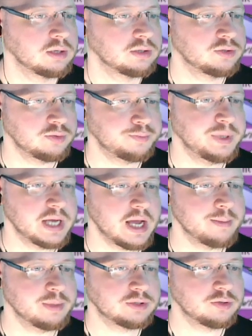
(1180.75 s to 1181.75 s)
to be
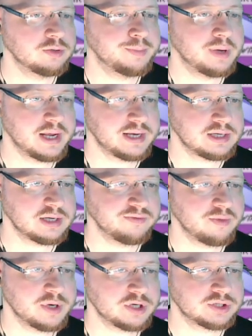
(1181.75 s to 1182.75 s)
able to do palette
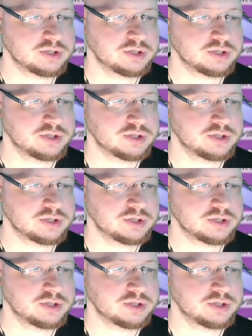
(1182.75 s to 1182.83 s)
information.